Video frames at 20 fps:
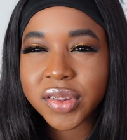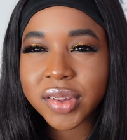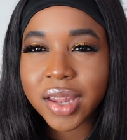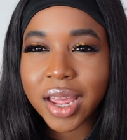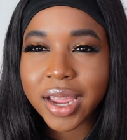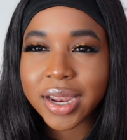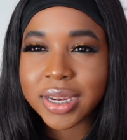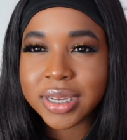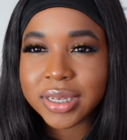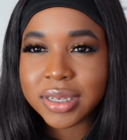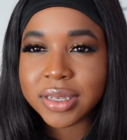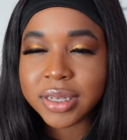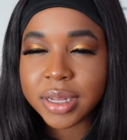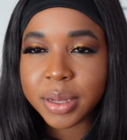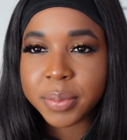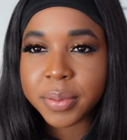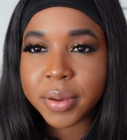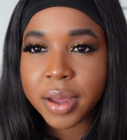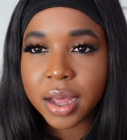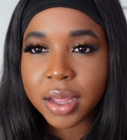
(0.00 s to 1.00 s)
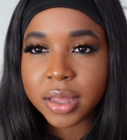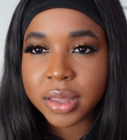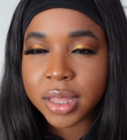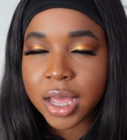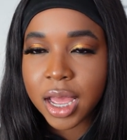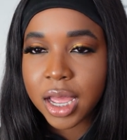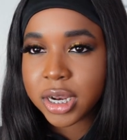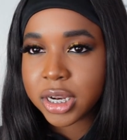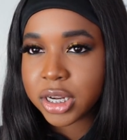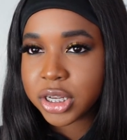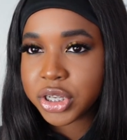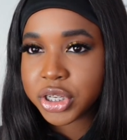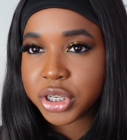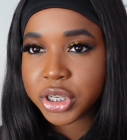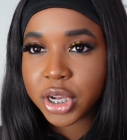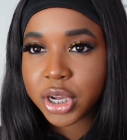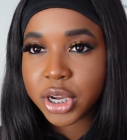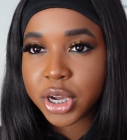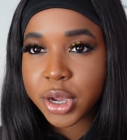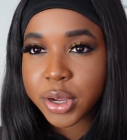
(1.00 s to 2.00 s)
slightly deeper than
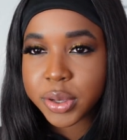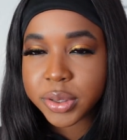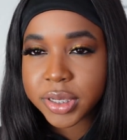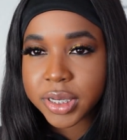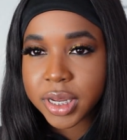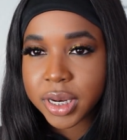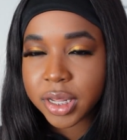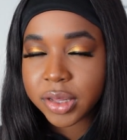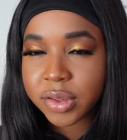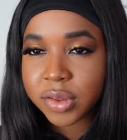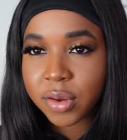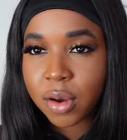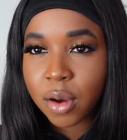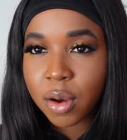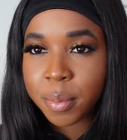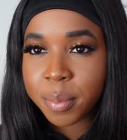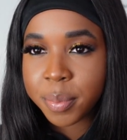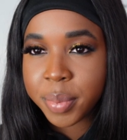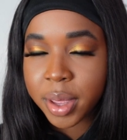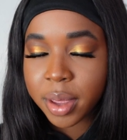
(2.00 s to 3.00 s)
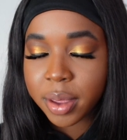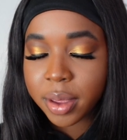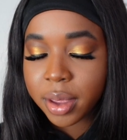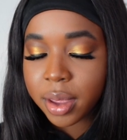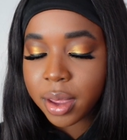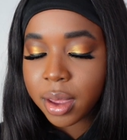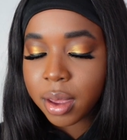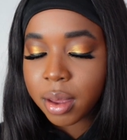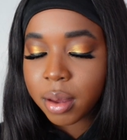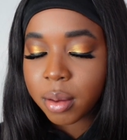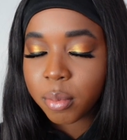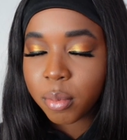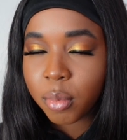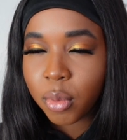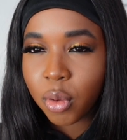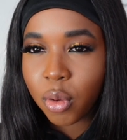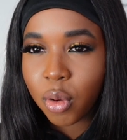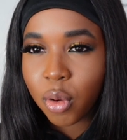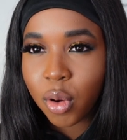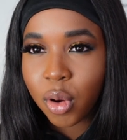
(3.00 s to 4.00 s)
Sugar Coated. It's got a bit
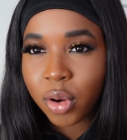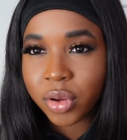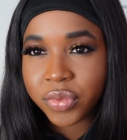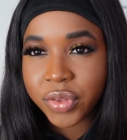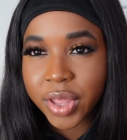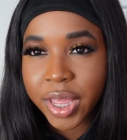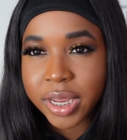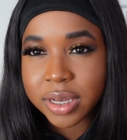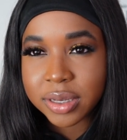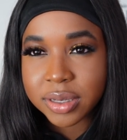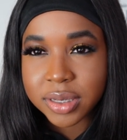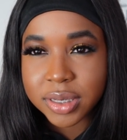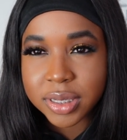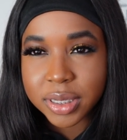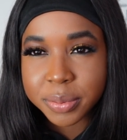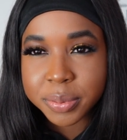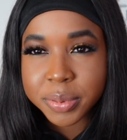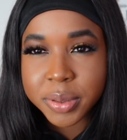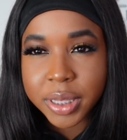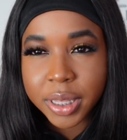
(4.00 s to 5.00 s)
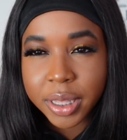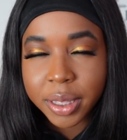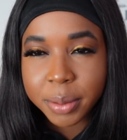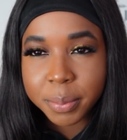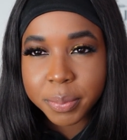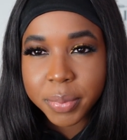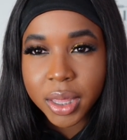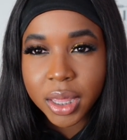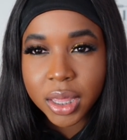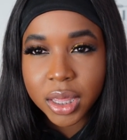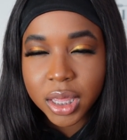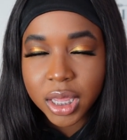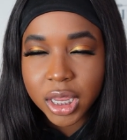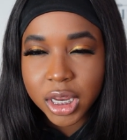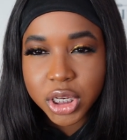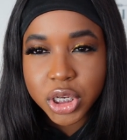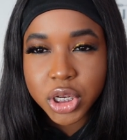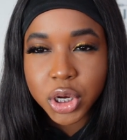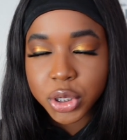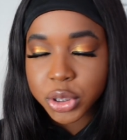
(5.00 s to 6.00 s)
more of a deepy pinky
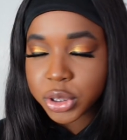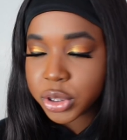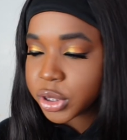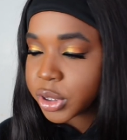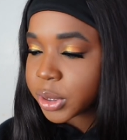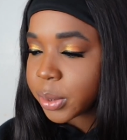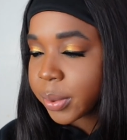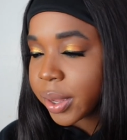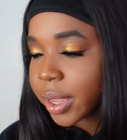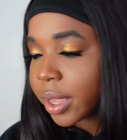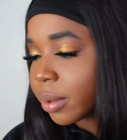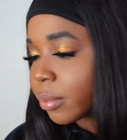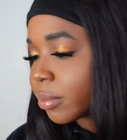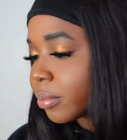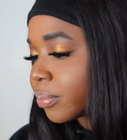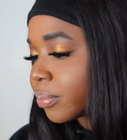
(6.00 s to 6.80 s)
tone to it